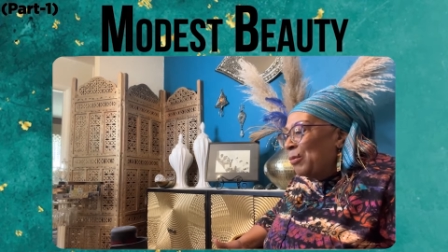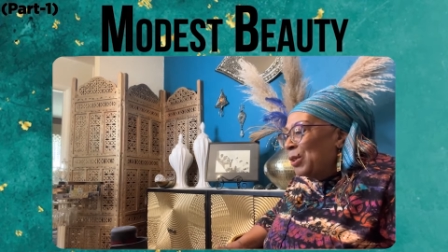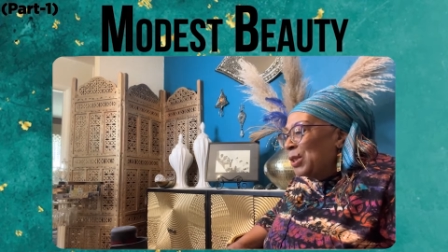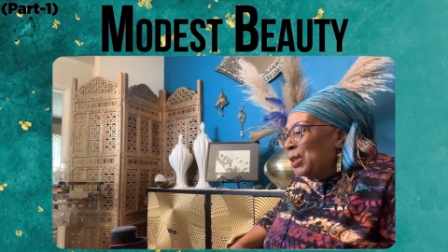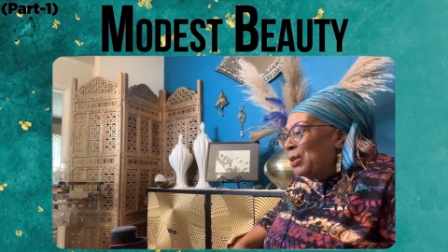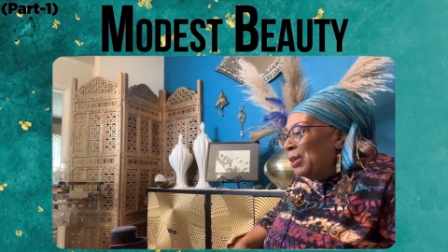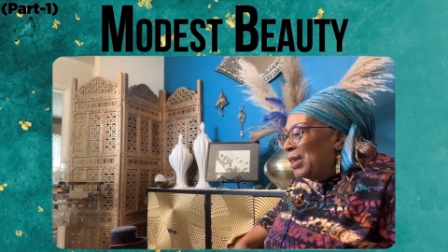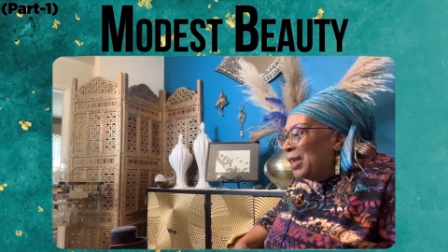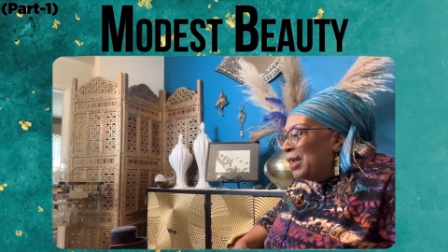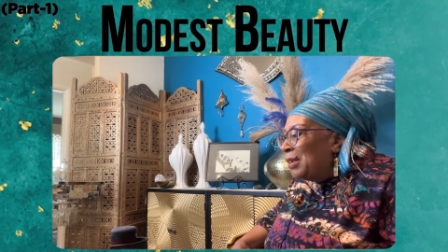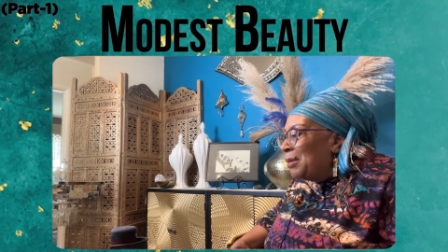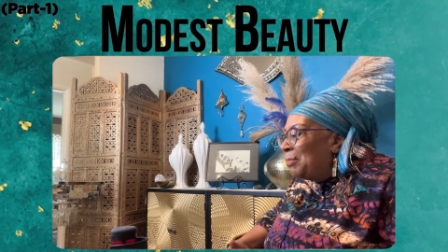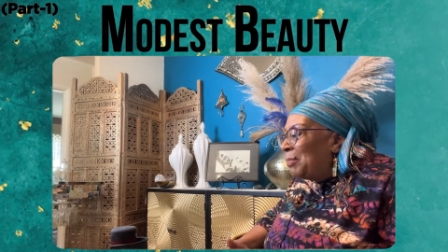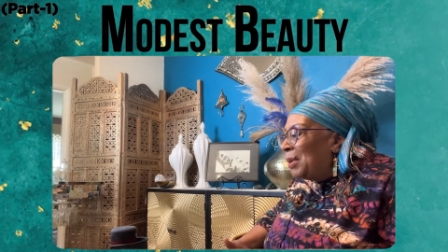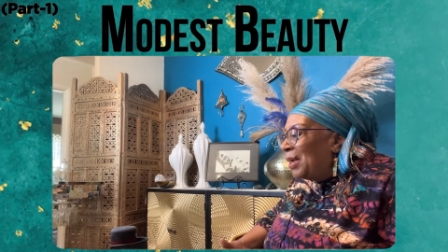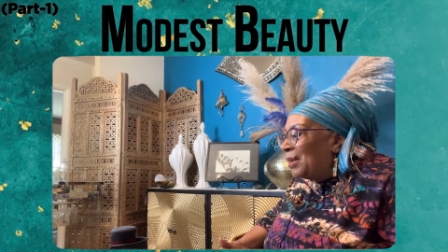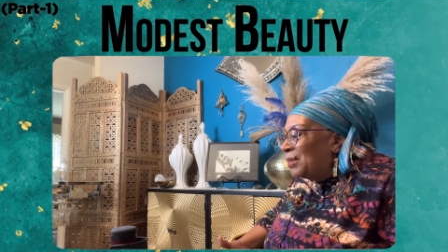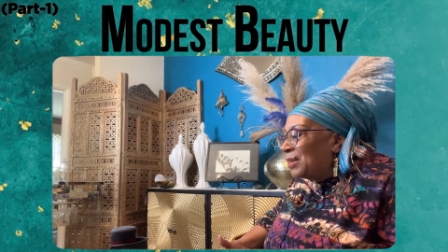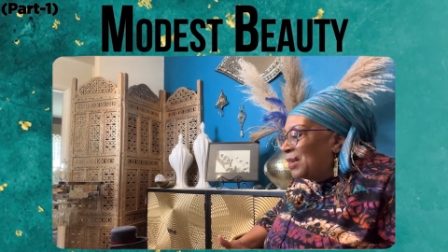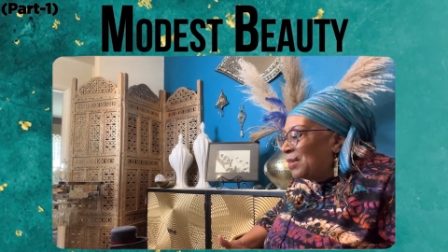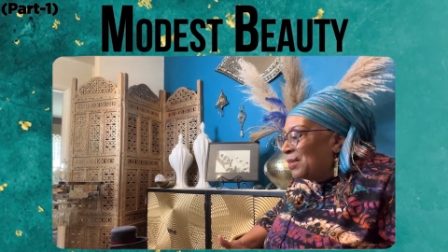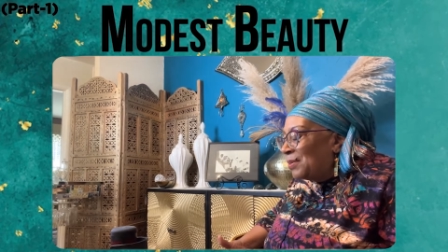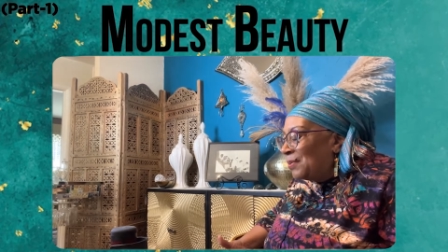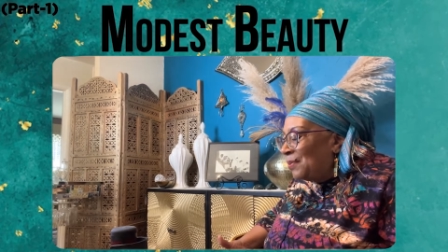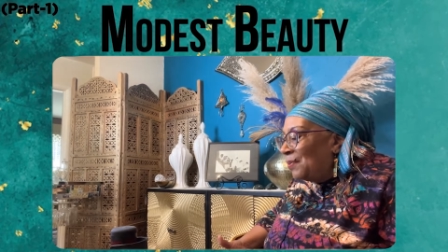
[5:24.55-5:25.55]
When you hear
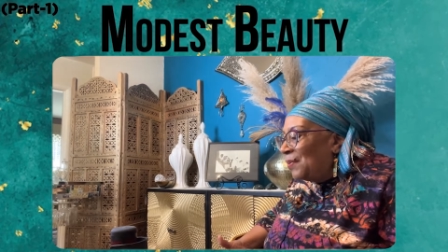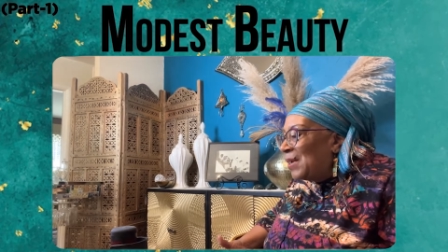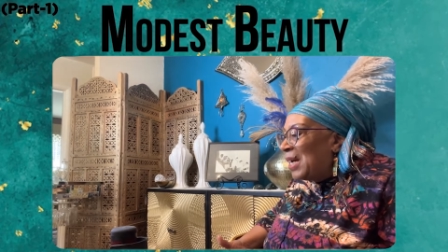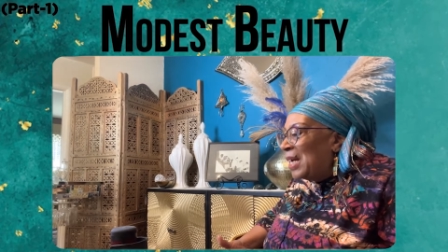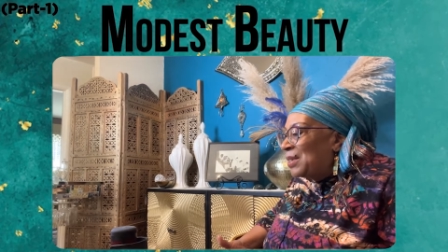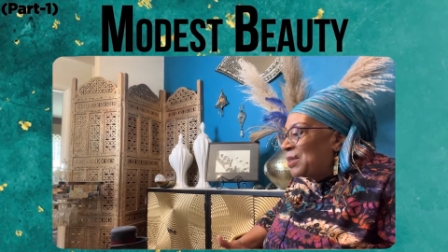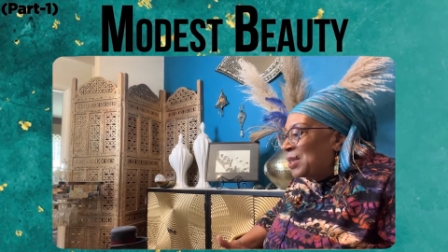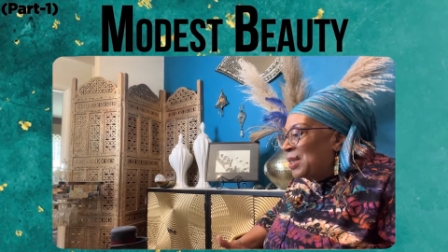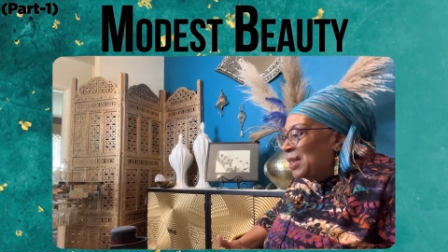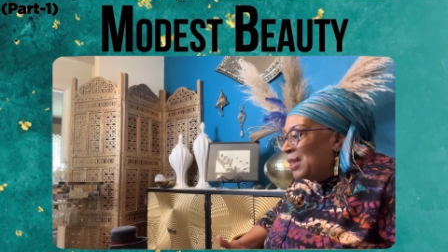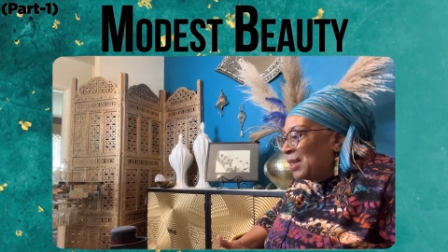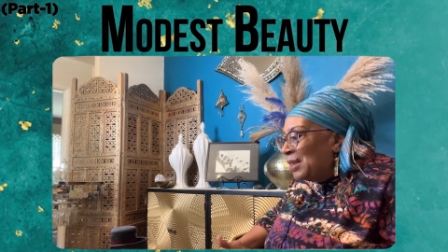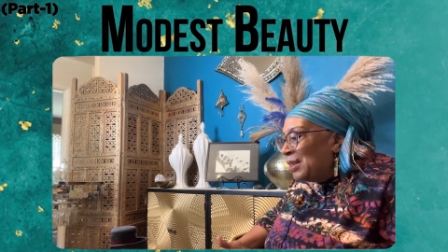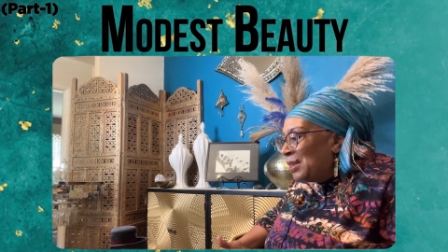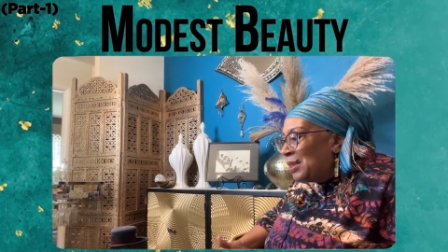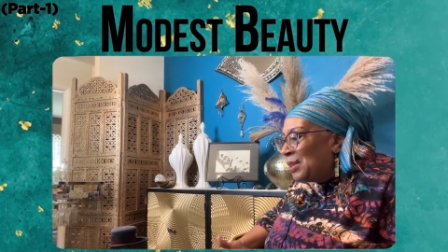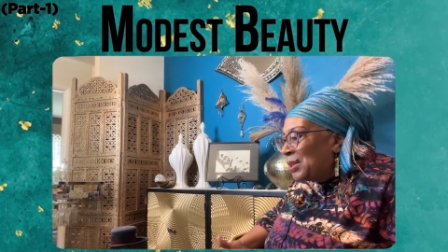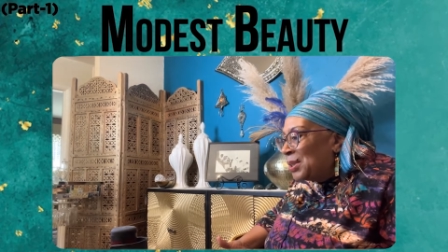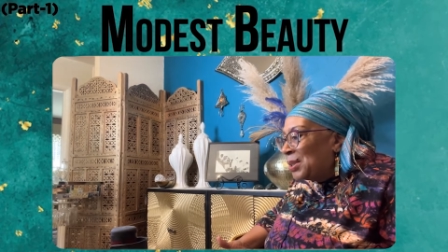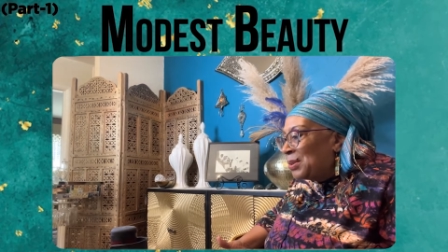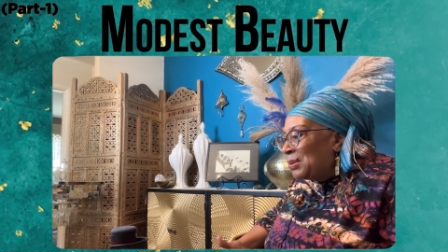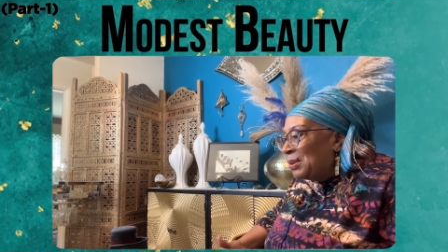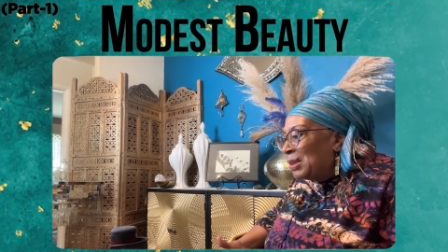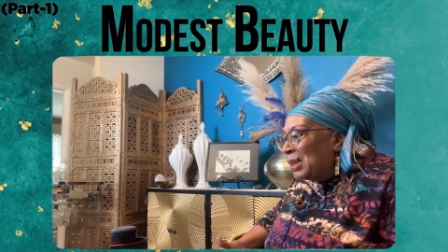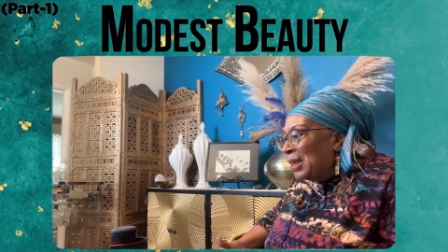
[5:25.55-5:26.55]
about this fashion
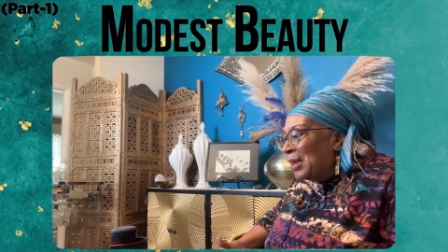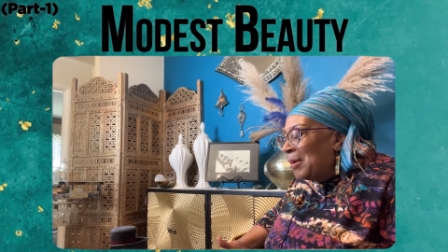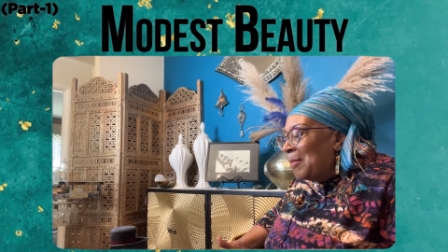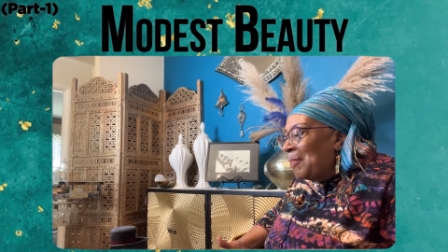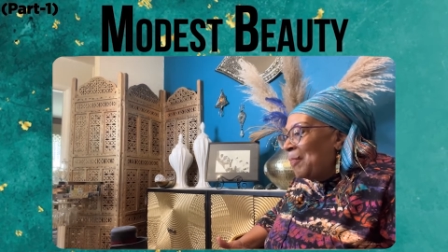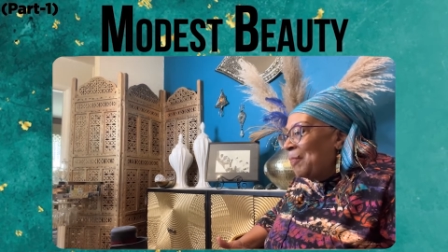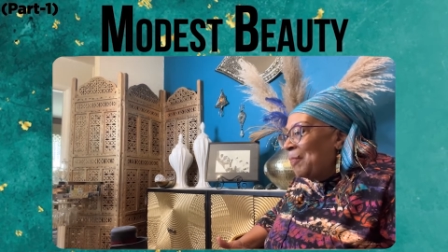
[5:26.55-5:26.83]
industry,